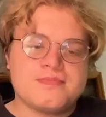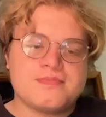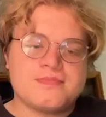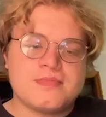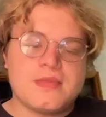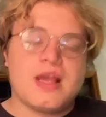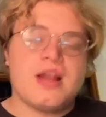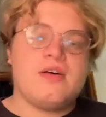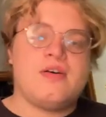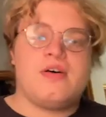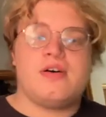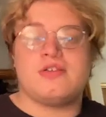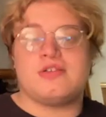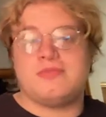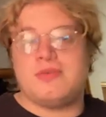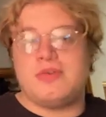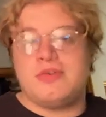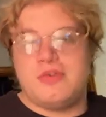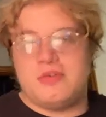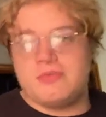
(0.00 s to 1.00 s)
I'll also
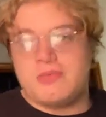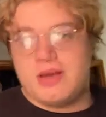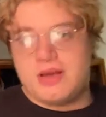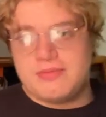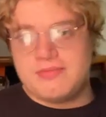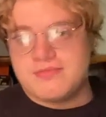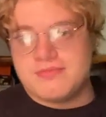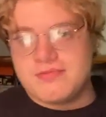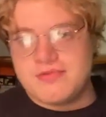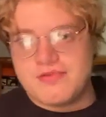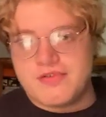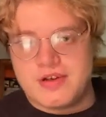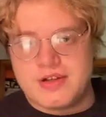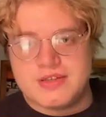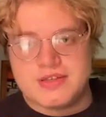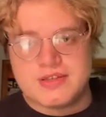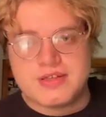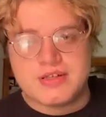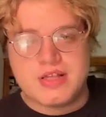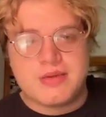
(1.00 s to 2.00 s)
be doing my
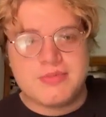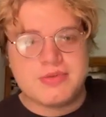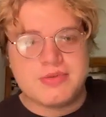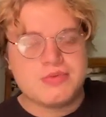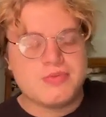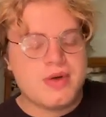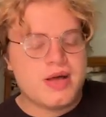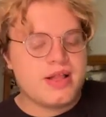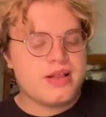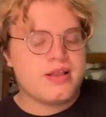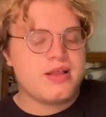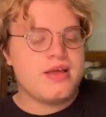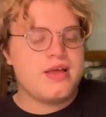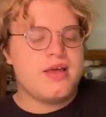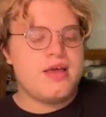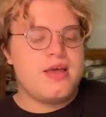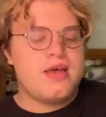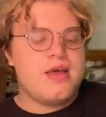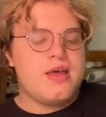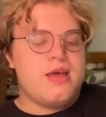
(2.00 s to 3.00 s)
friend's club as well.
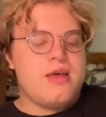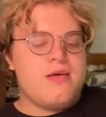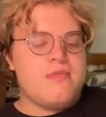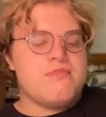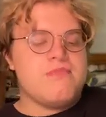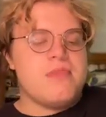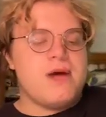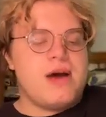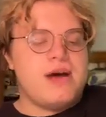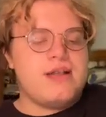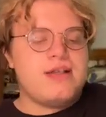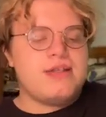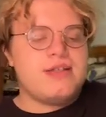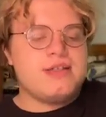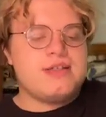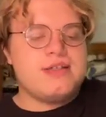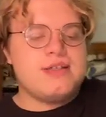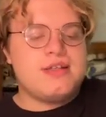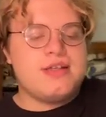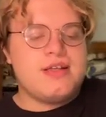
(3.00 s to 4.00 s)

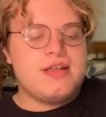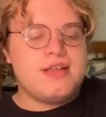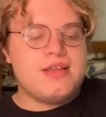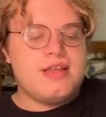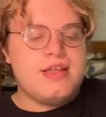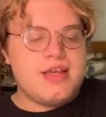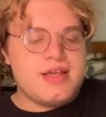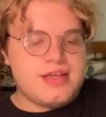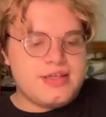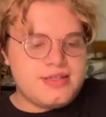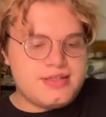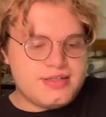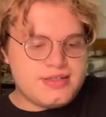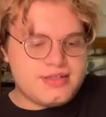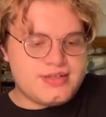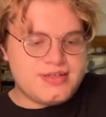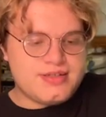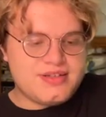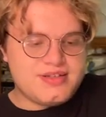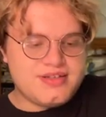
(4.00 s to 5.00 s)
But
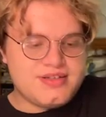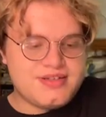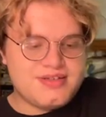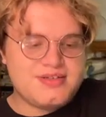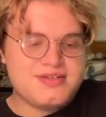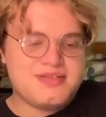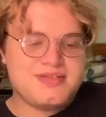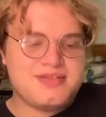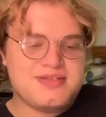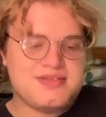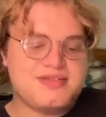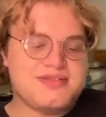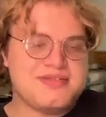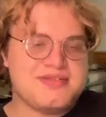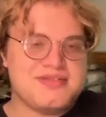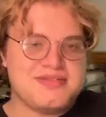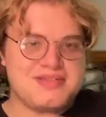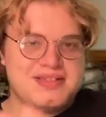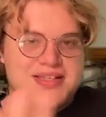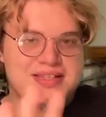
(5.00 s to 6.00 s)
this
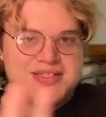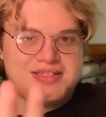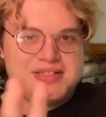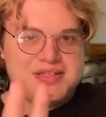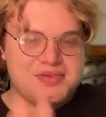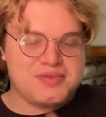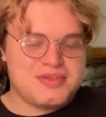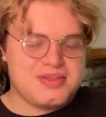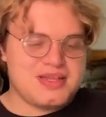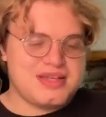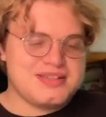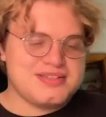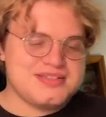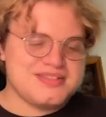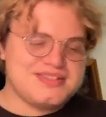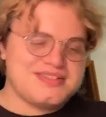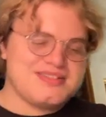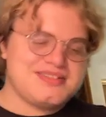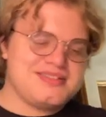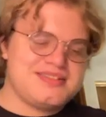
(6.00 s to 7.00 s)
needs new things.
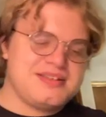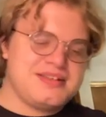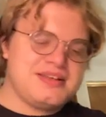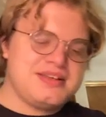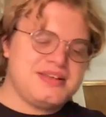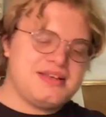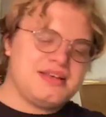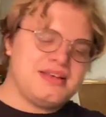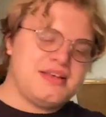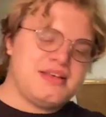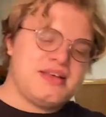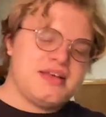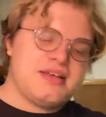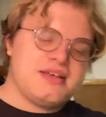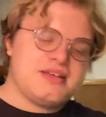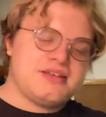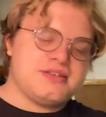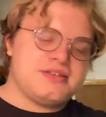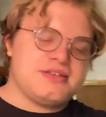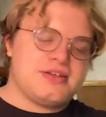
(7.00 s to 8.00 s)

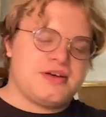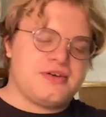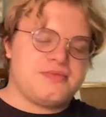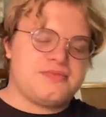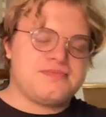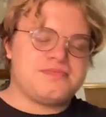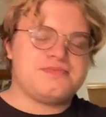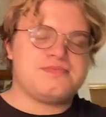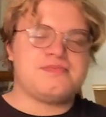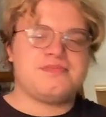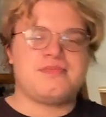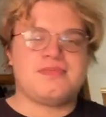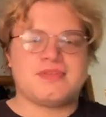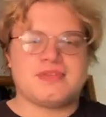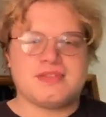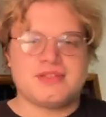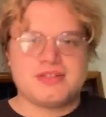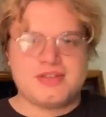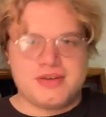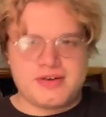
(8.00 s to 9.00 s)
So, to
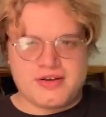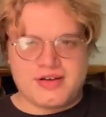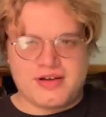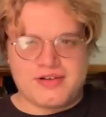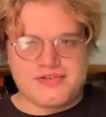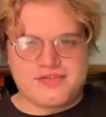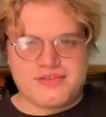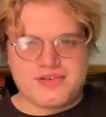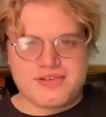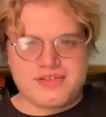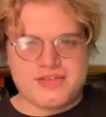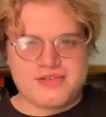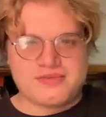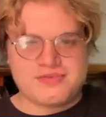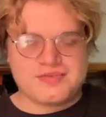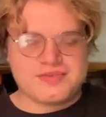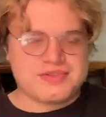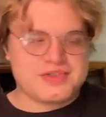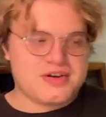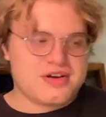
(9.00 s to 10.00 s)
start off with,
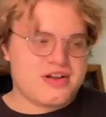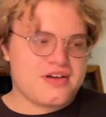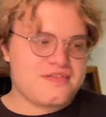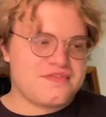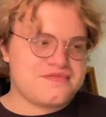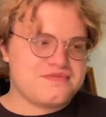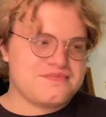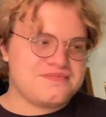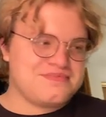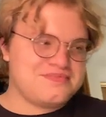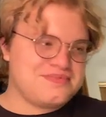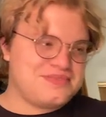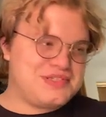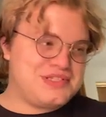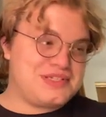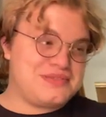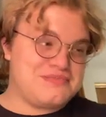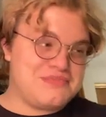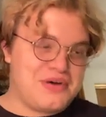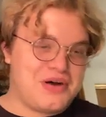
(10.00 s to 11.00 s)
we'll start off
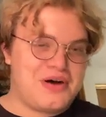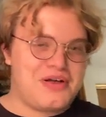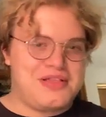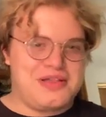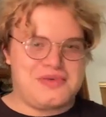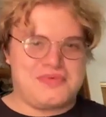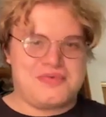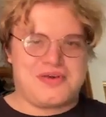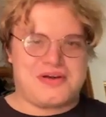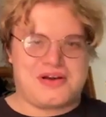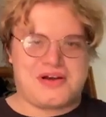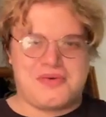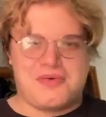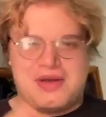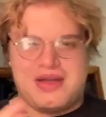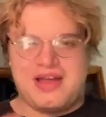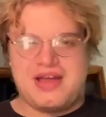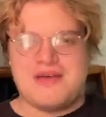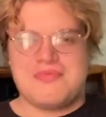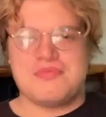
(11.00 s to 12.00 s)
small and work our
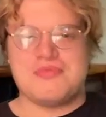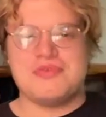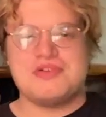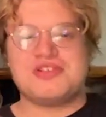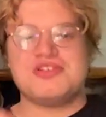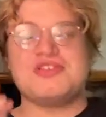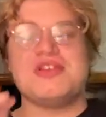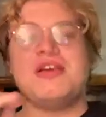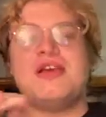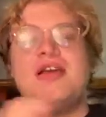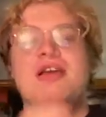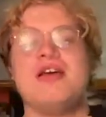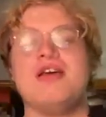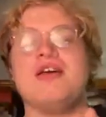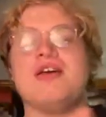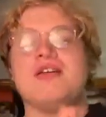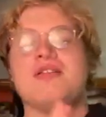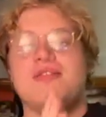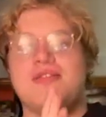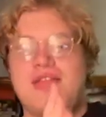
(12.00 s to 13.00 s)
way up, which
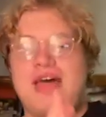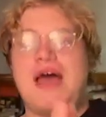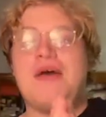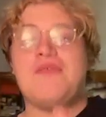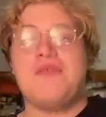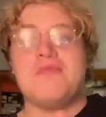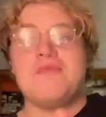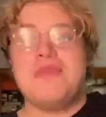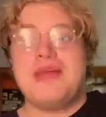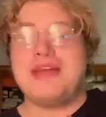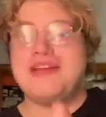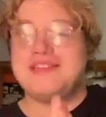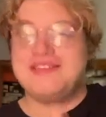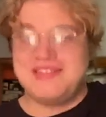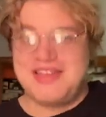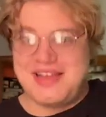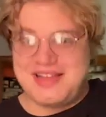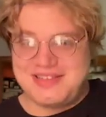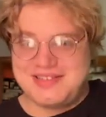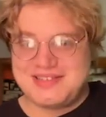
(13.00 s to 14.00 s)
that will make
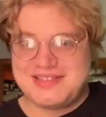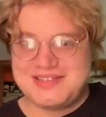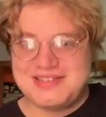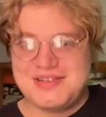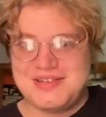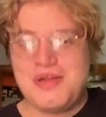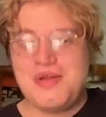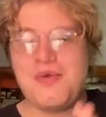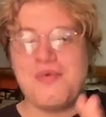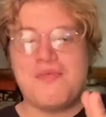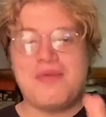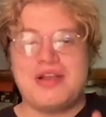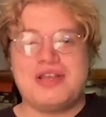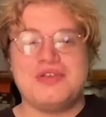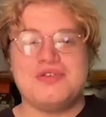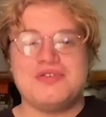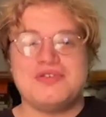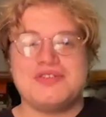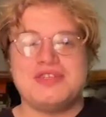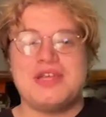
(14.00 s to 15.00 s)
sense when
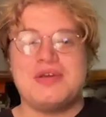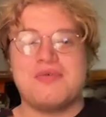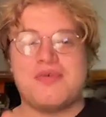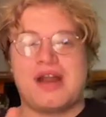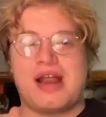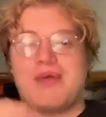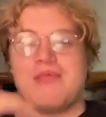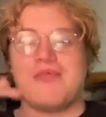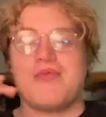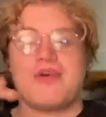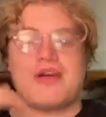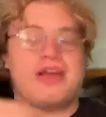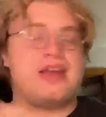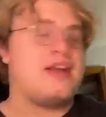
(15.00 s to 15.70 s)
you see what I'm working